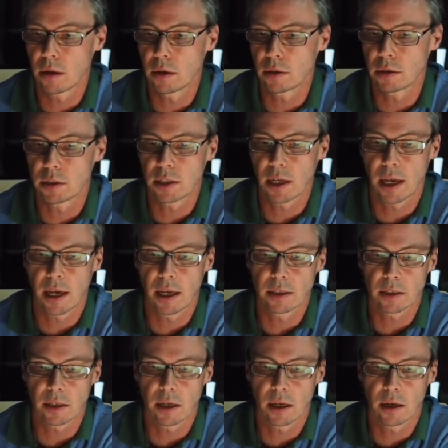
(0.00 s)
a
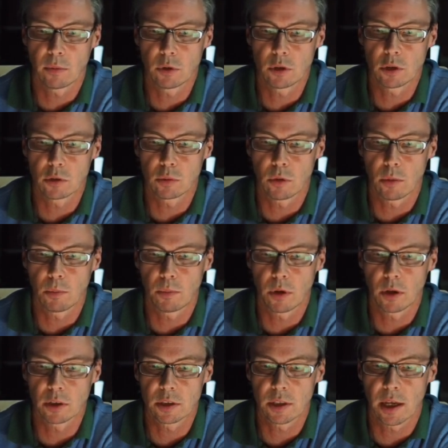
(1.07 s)
tad, and we just want to
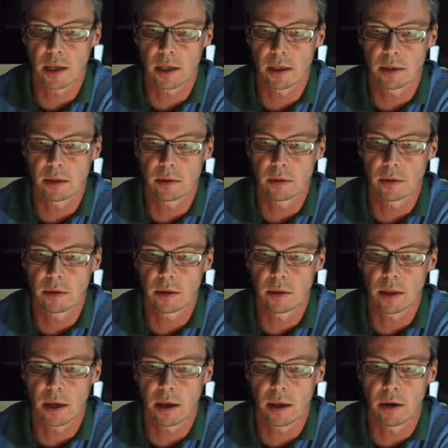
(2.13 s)
brush that in
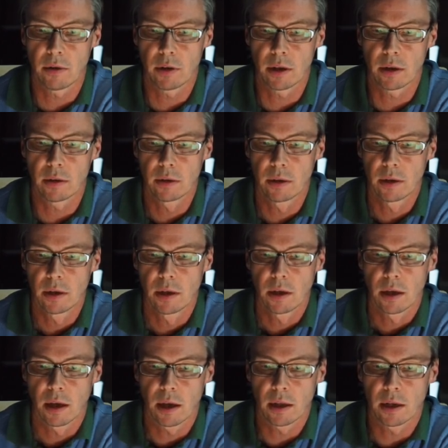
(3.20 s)
that area.
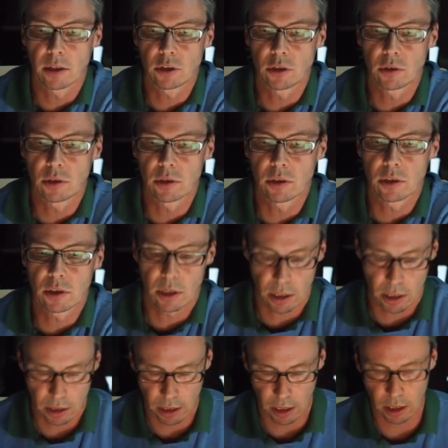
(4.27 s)
And as you can
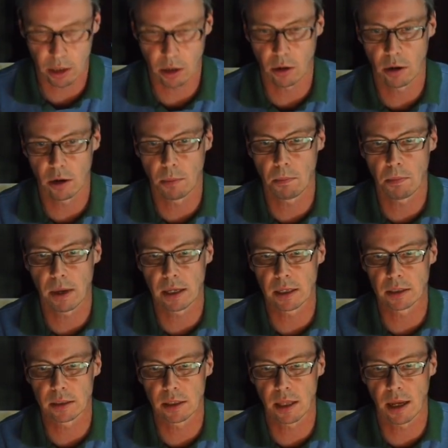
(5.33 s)
see, that kind of
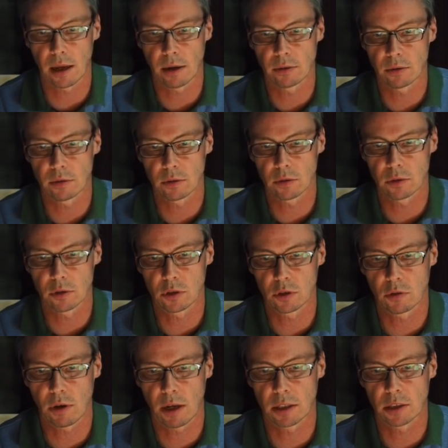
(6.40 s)
makes that
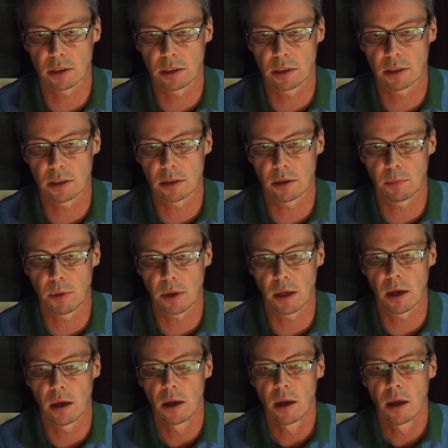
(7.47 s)
just gradually
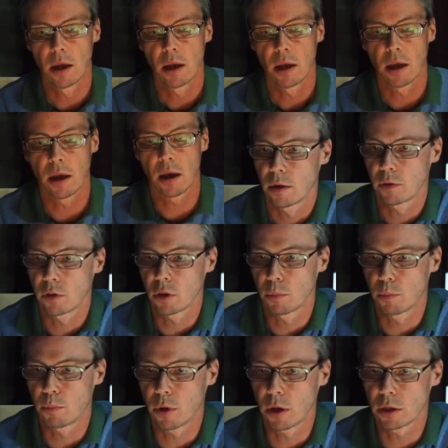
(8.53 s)
disappear. I've got the
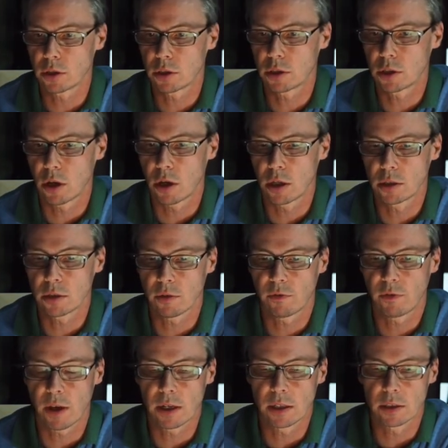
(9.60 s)
brush size
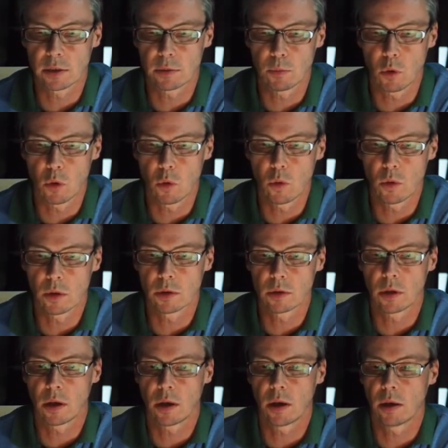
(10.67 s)
fairly small,
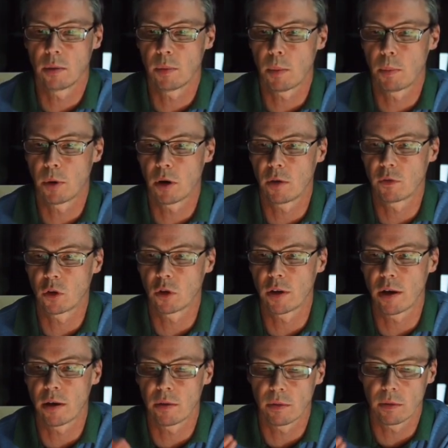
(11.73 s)
but I've got
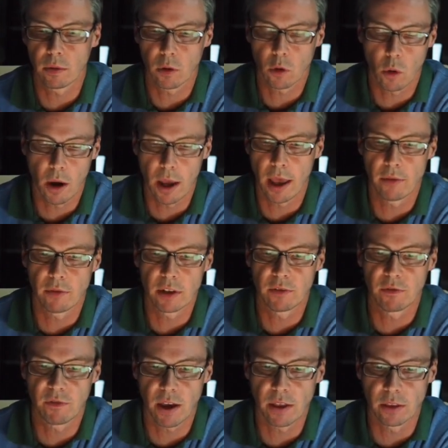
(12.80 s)
it quite heavily
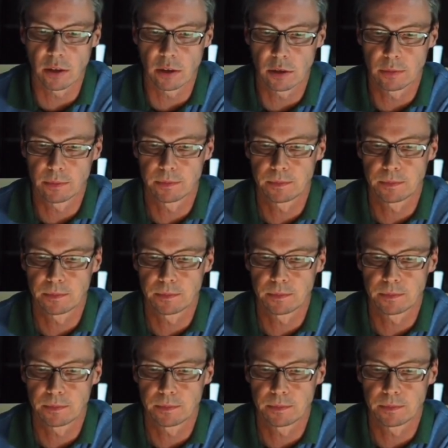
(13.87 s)
feathered.